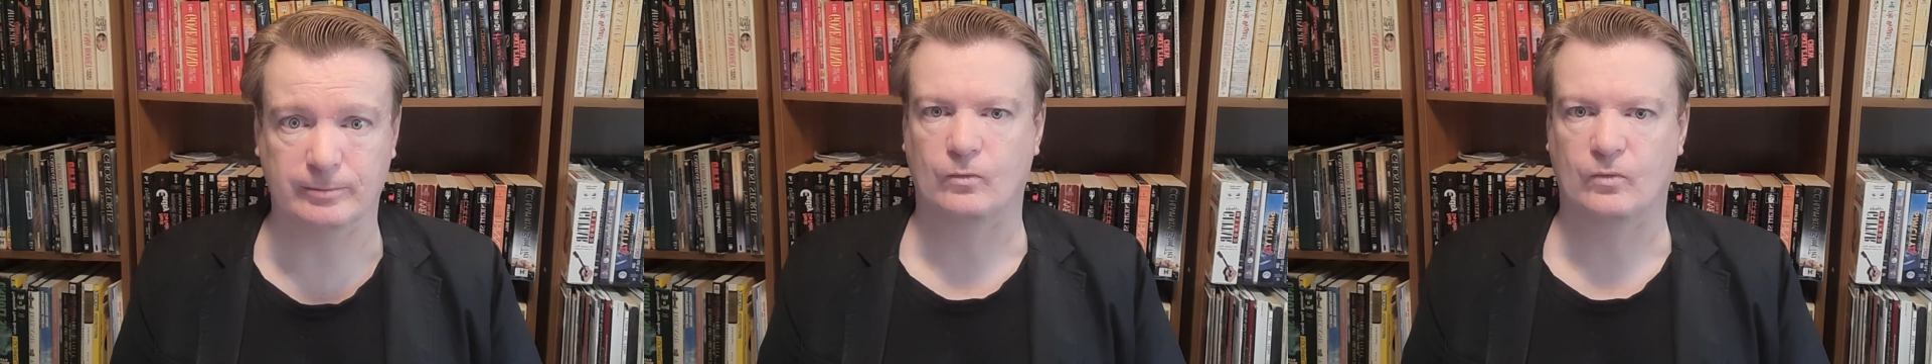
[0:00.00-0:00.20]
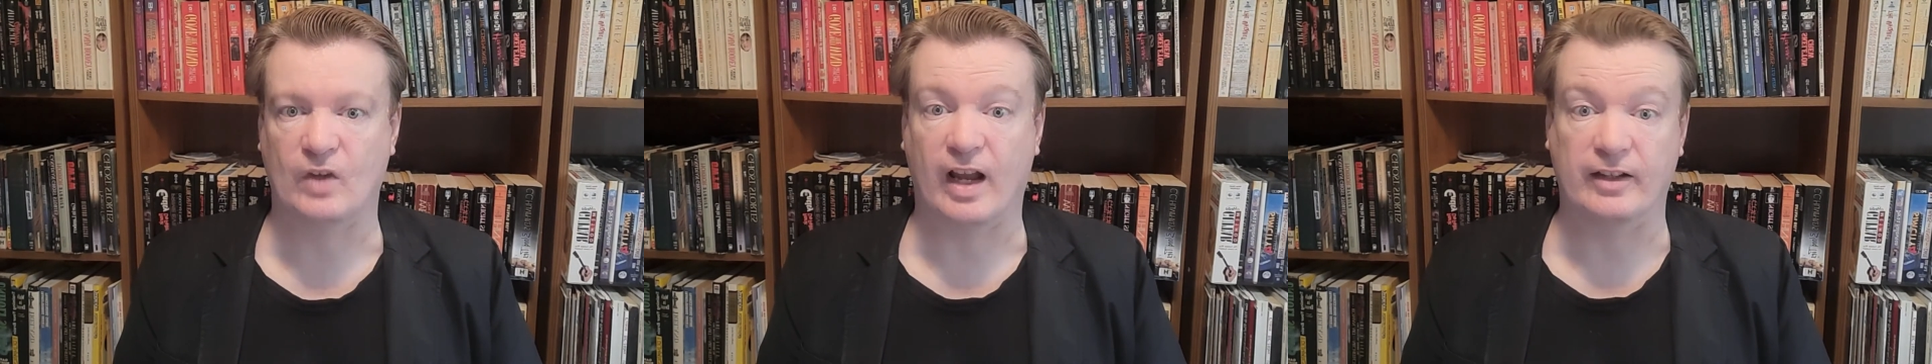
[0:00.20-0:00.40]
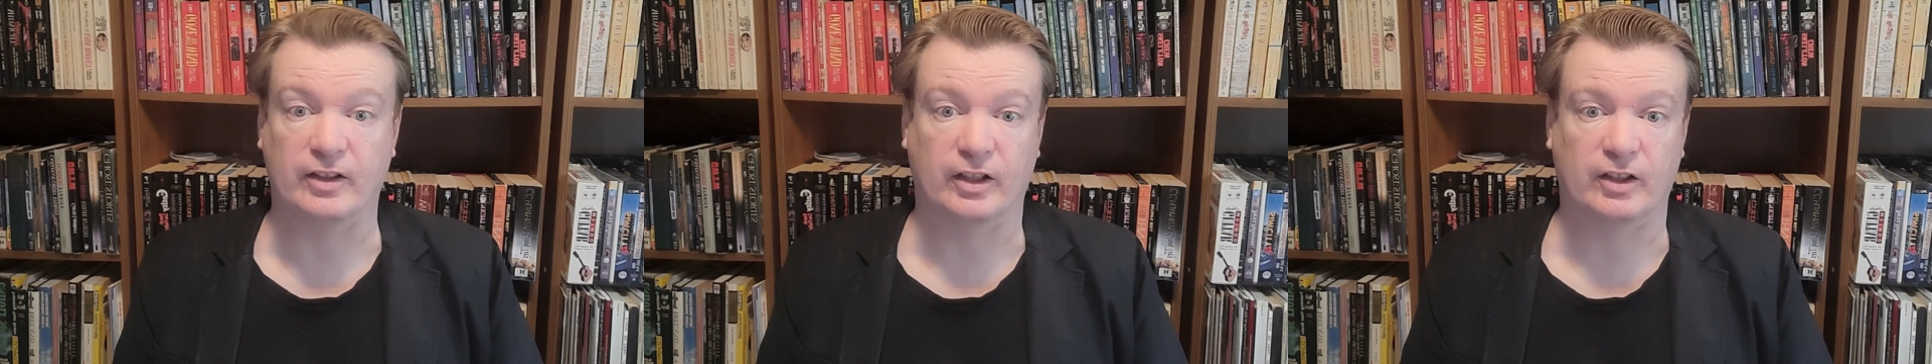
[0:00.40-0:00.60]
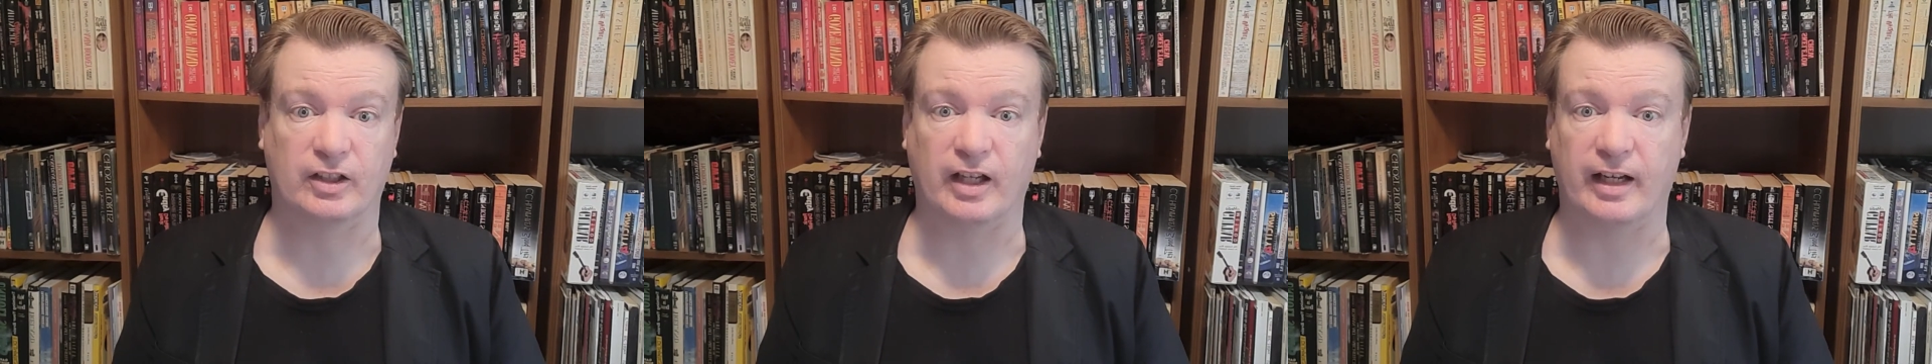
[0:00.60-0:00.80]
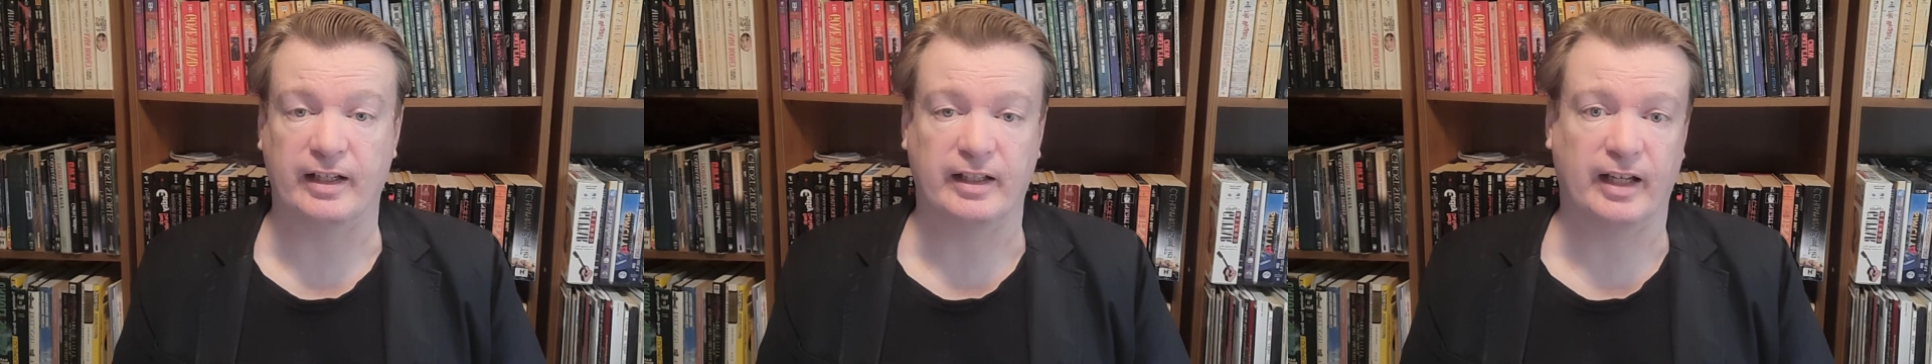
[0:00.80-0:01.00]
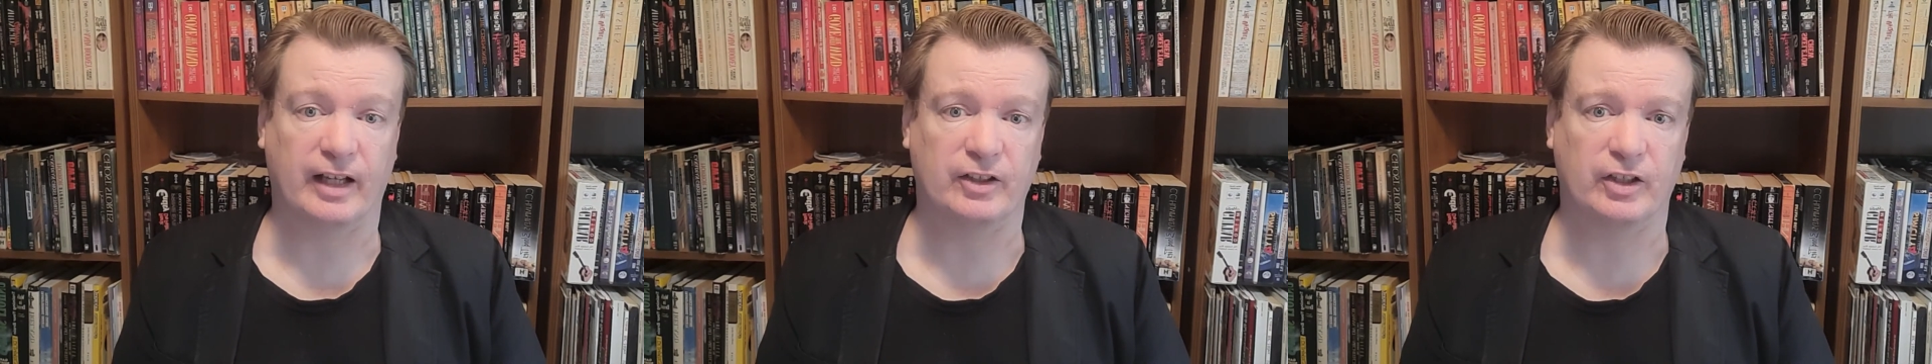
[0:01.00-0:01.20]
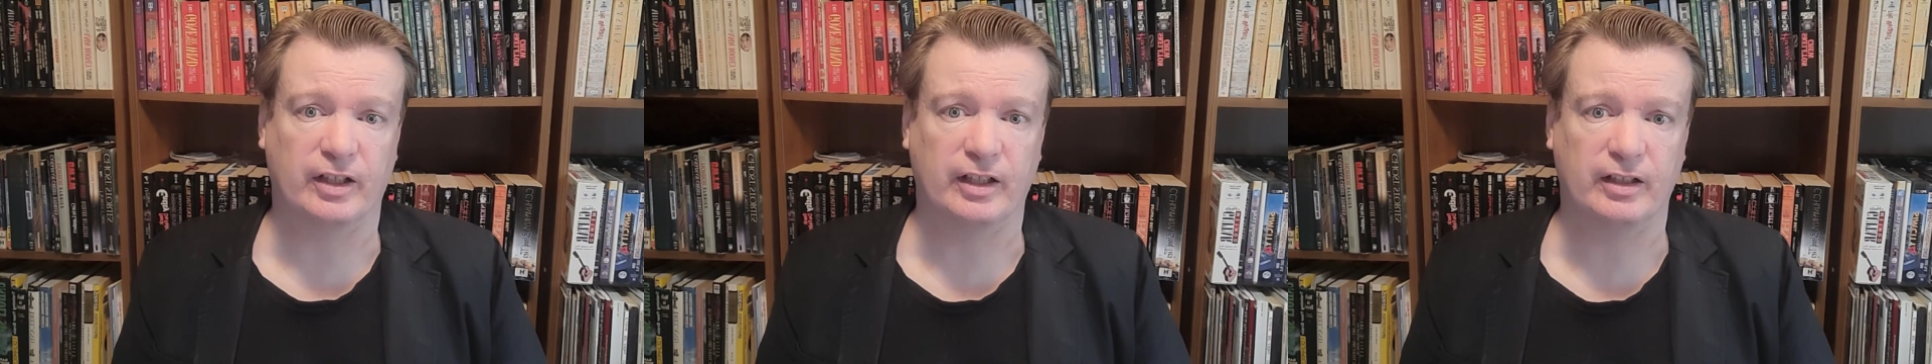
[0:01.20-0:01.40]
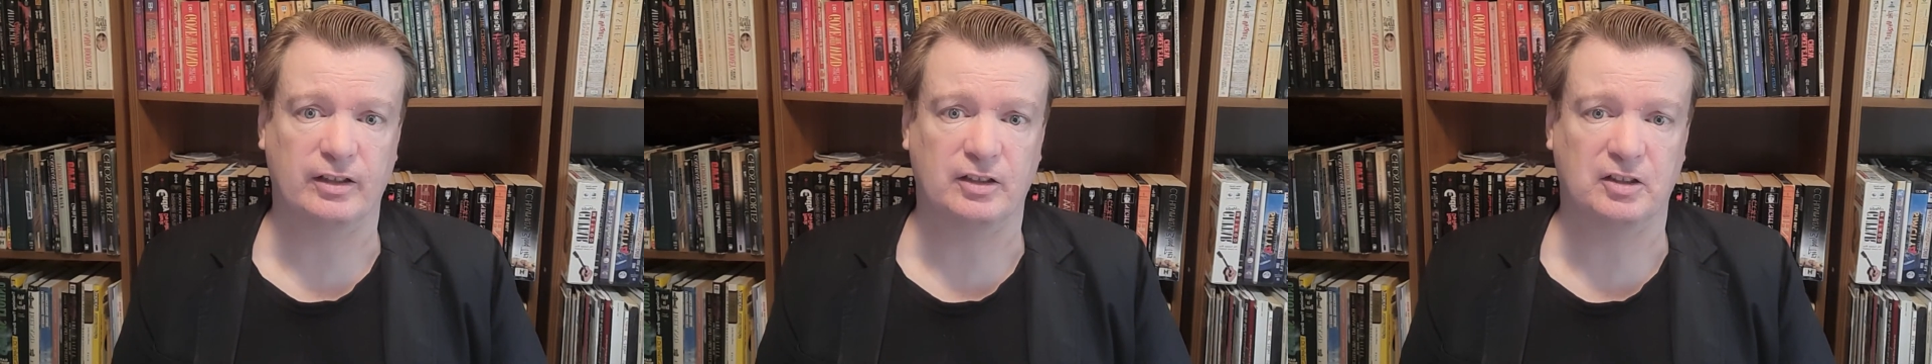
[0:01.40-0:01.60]
As exciting as it
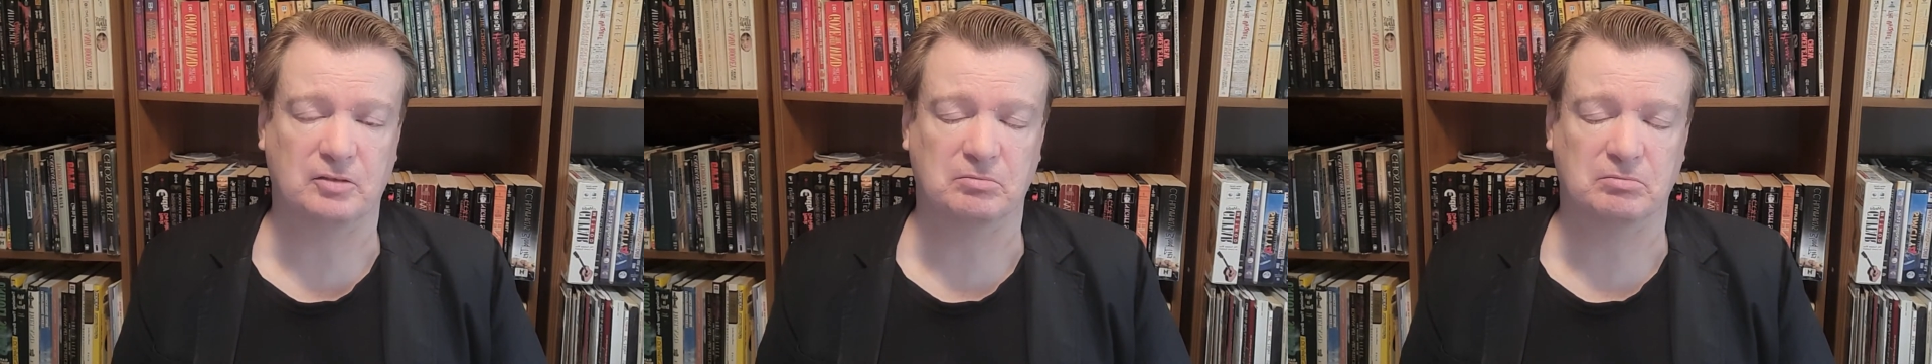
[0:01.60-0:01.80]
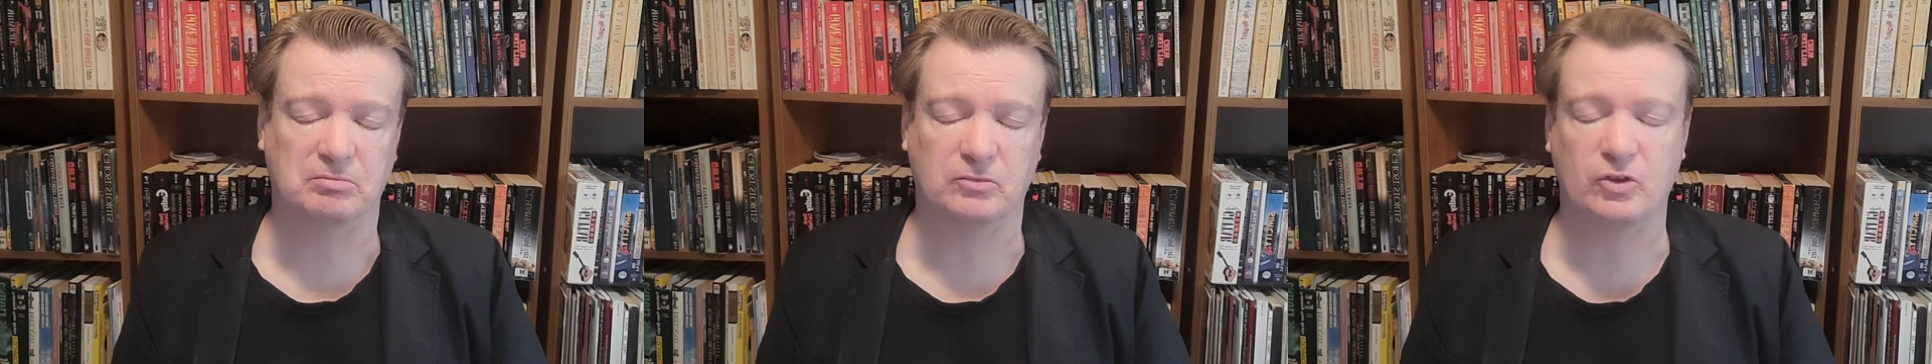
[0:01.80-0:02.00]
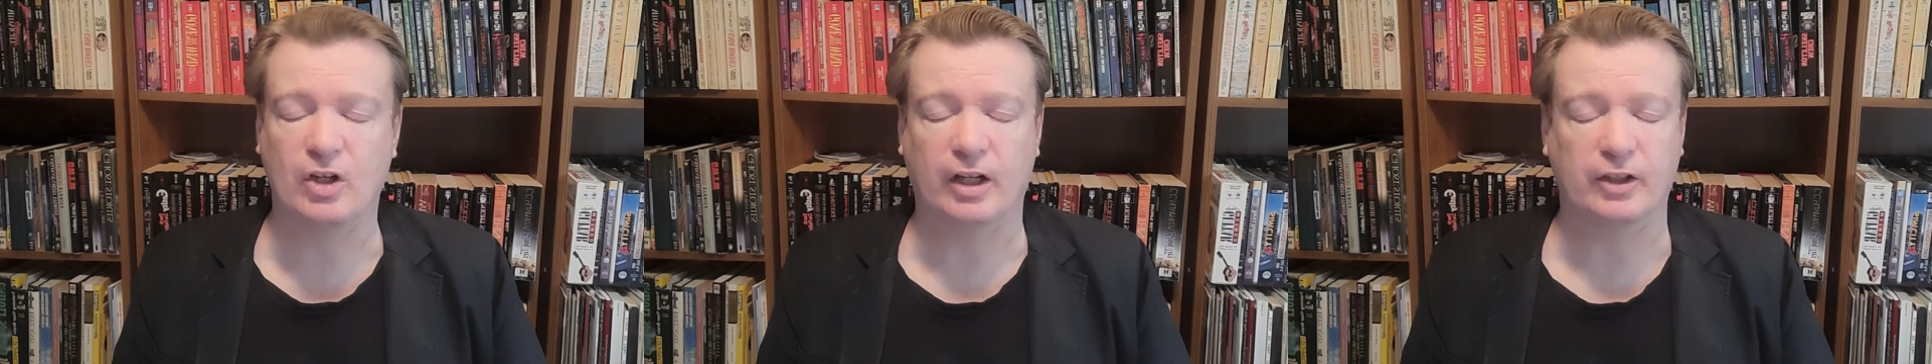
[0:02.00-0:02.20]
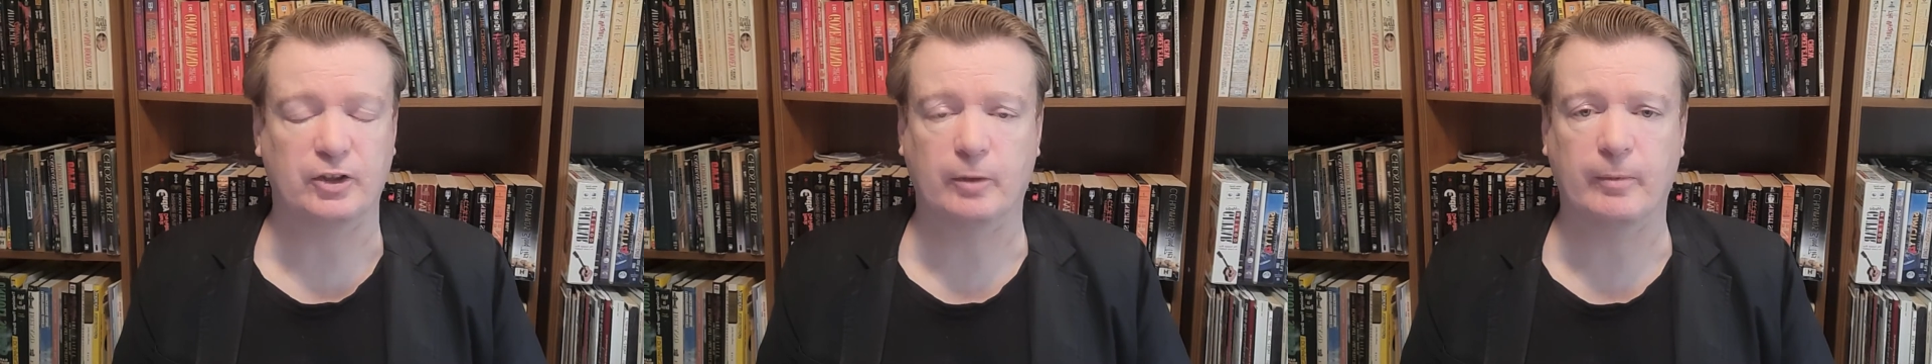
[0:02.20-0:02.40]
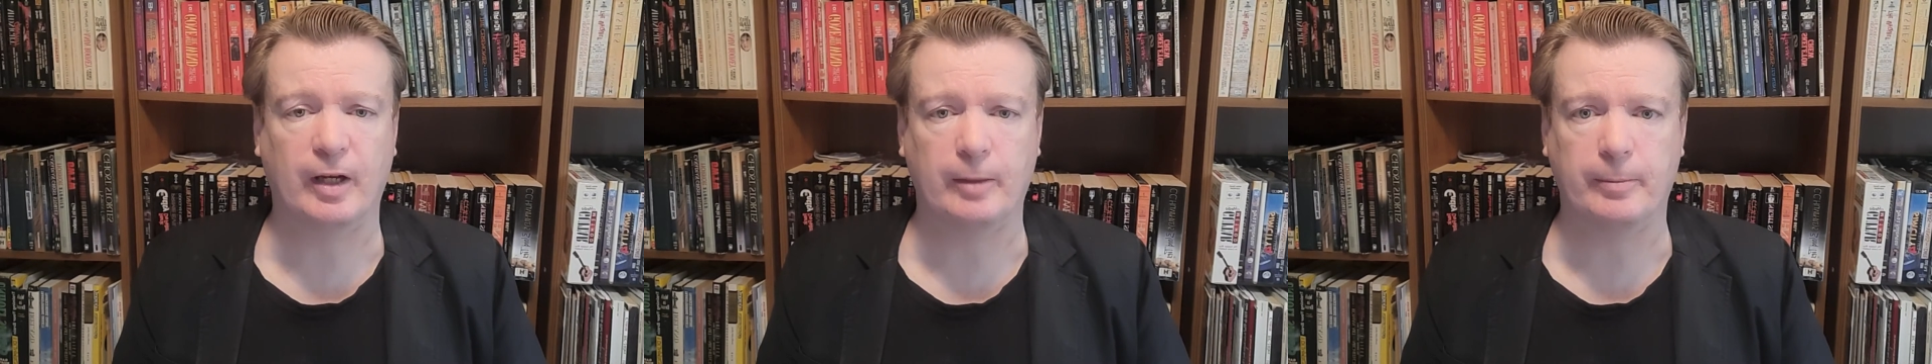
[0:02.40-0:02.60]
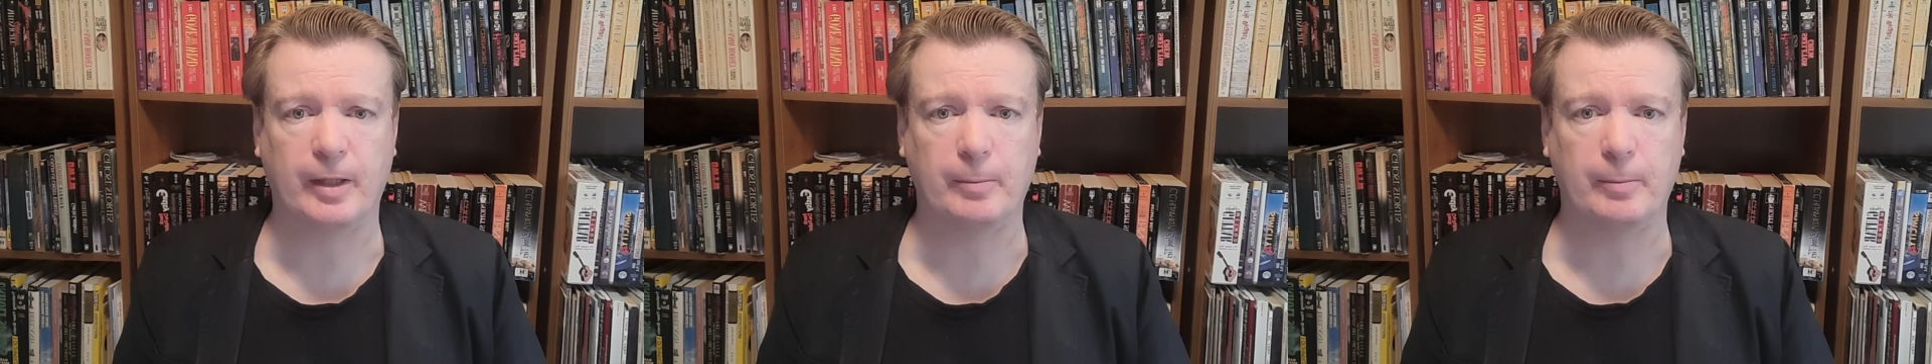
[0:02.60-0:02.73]
is, not too many people